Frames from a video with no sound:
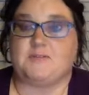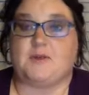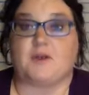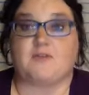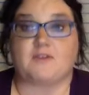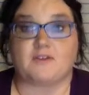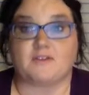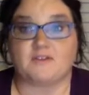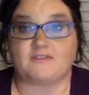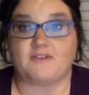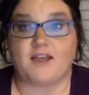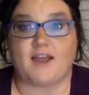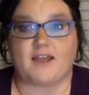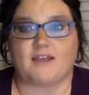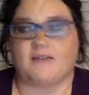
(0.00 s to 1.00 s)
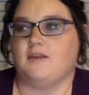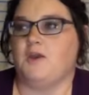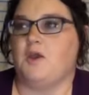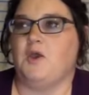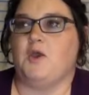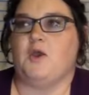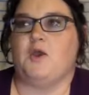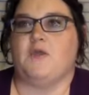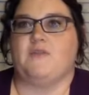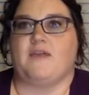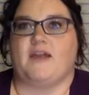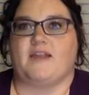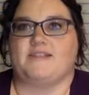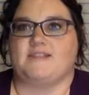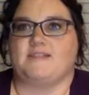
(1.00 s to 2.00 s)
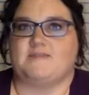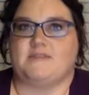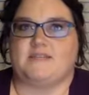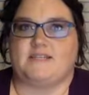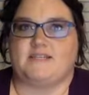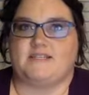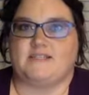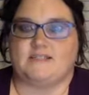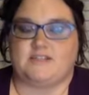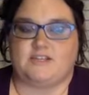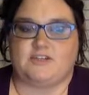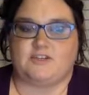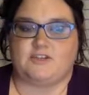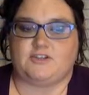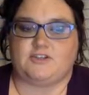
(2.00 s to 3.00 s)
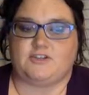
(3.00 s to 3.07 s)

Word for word: Perfectly fine. That is something easily you could do.